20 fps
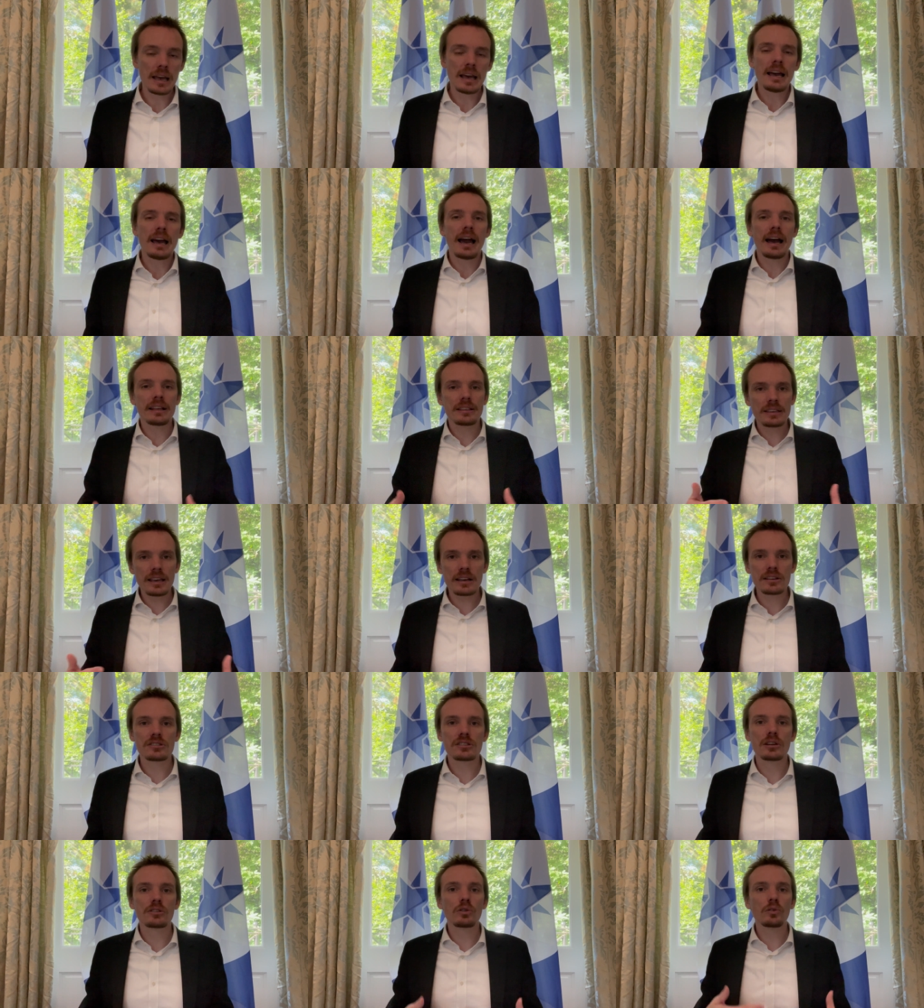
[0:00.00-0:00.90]
And yes,
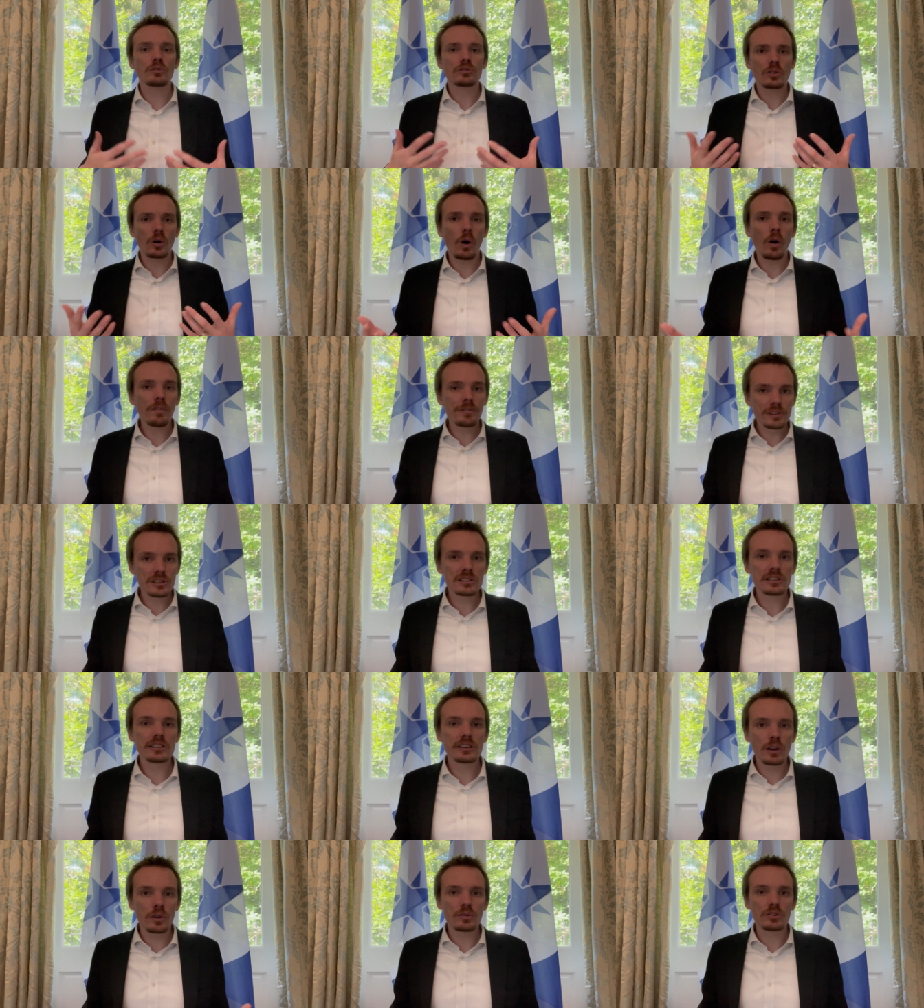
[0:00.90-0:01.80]
there are obviously
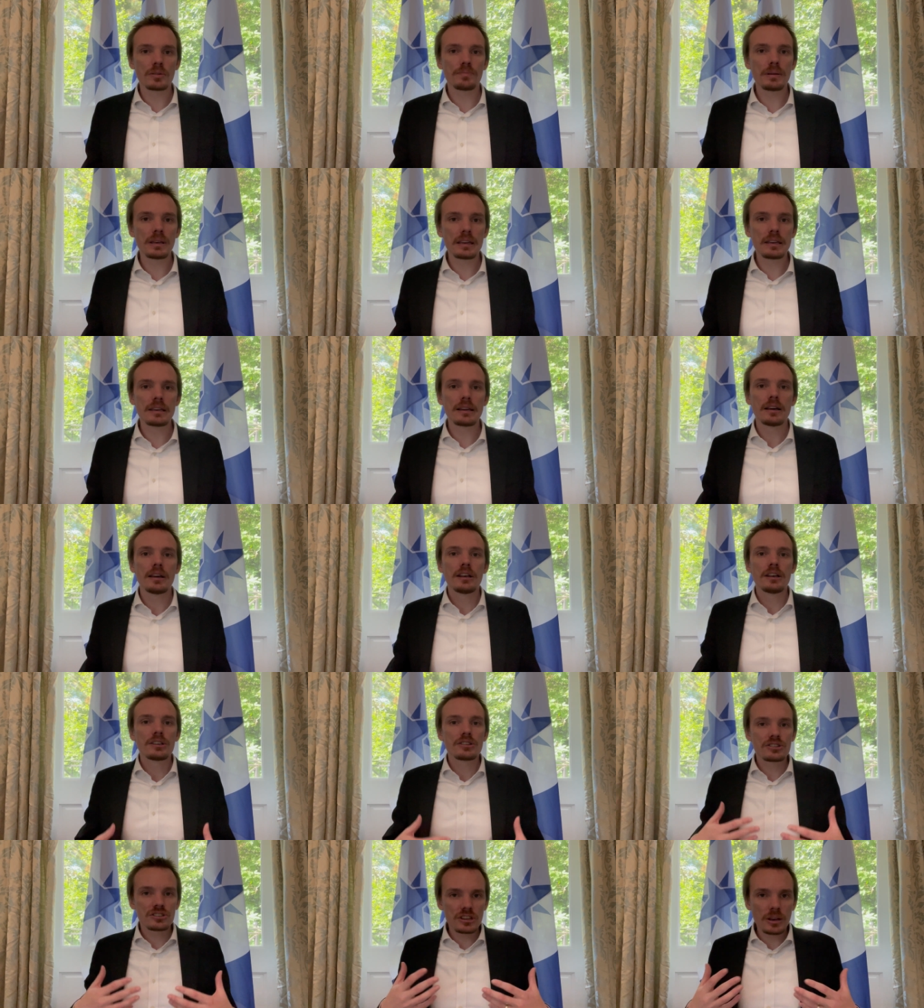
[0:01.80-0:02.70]
going to be
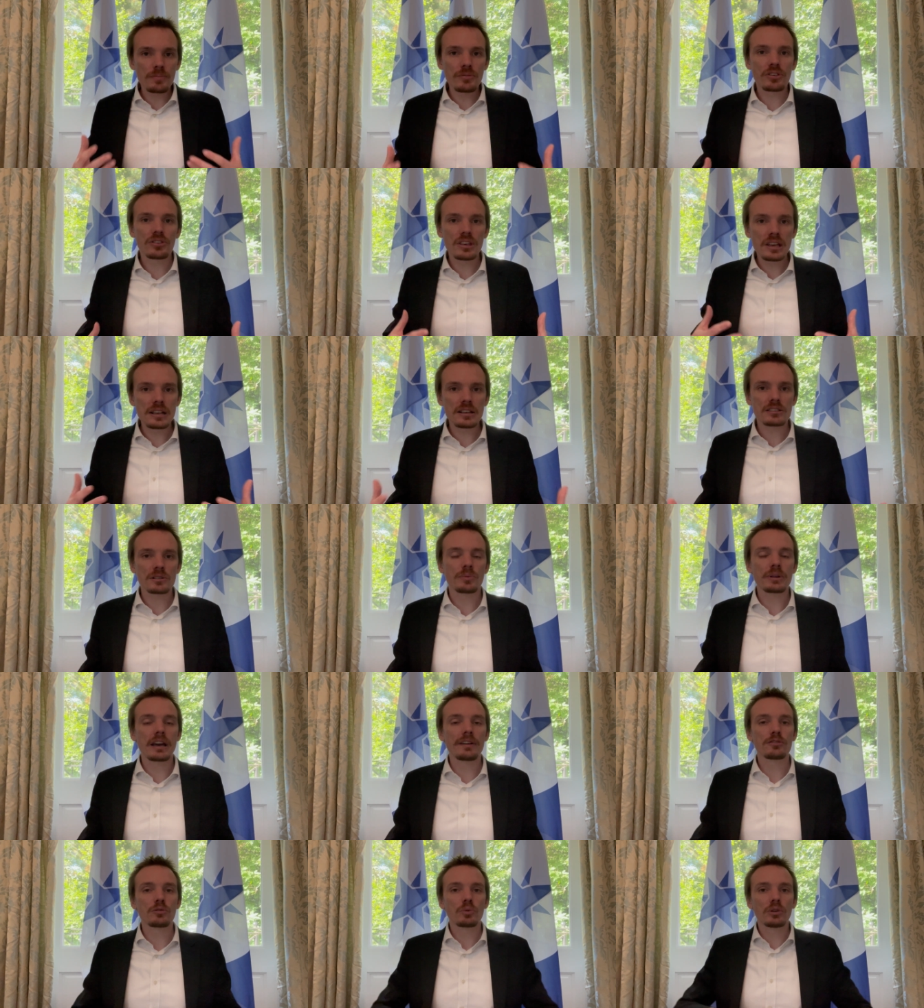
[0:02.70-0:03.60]
some things that we
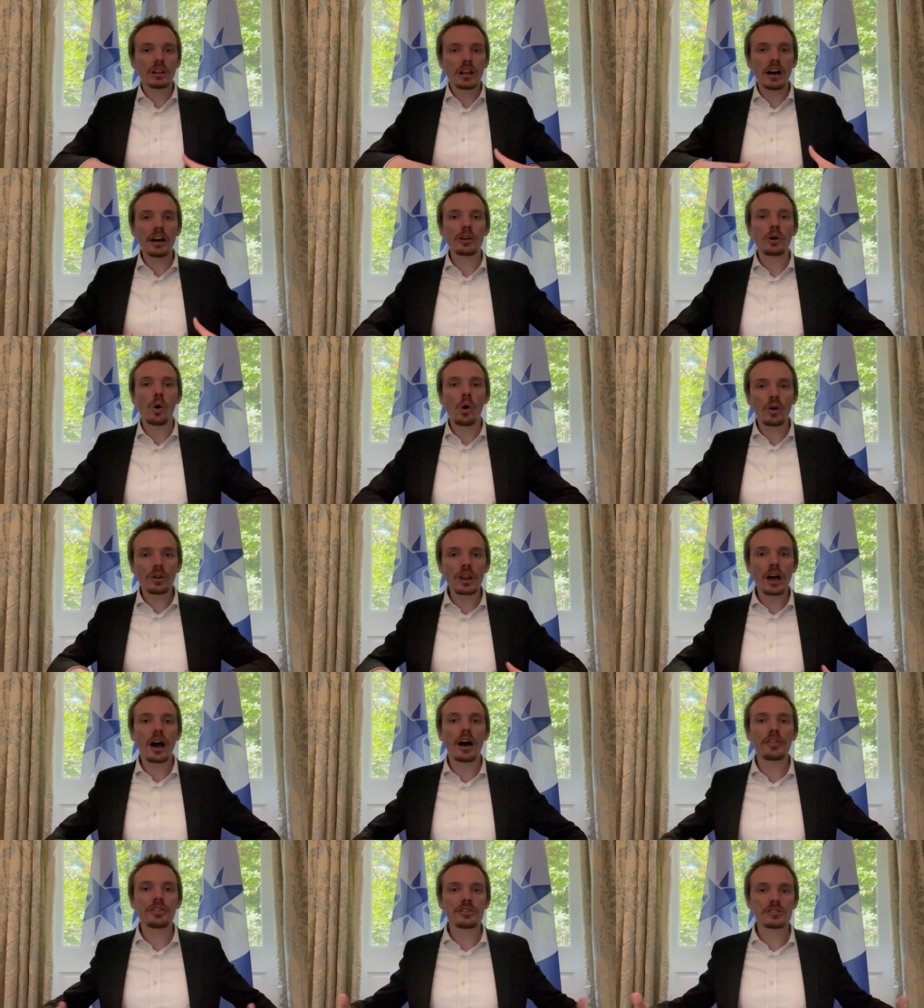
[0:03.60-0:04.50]
have to rely on
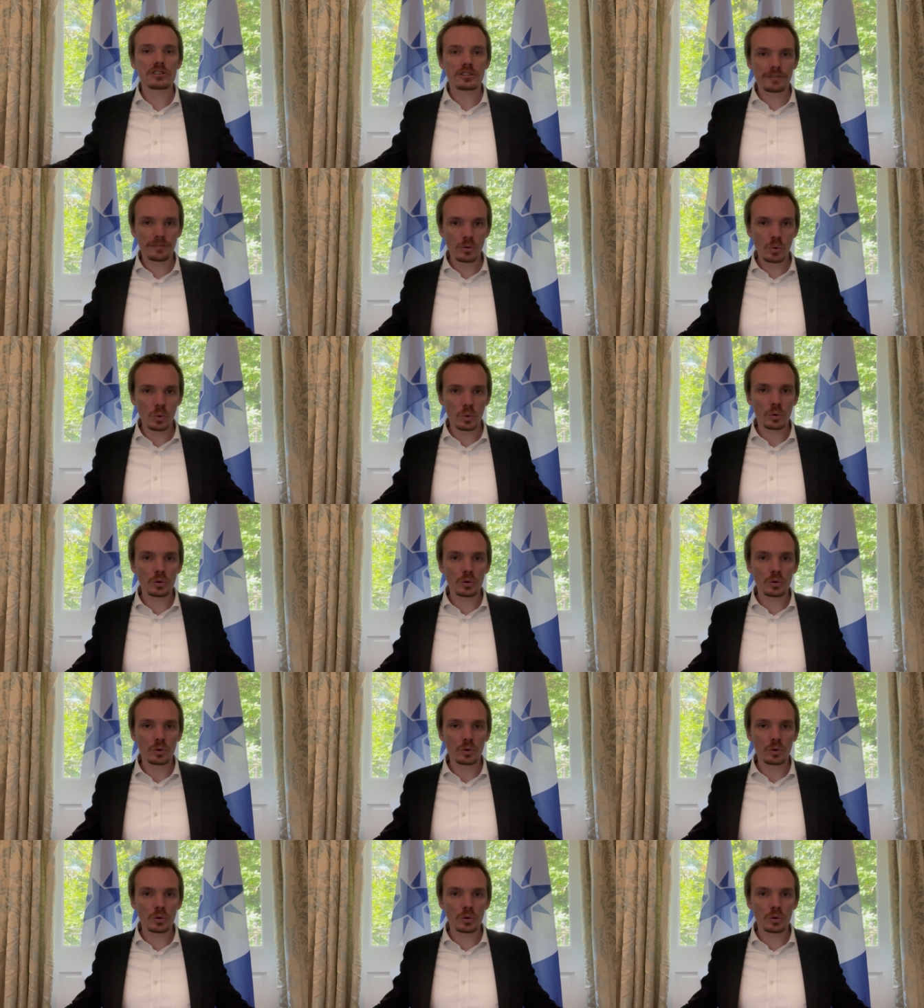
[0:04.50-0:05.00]
others for.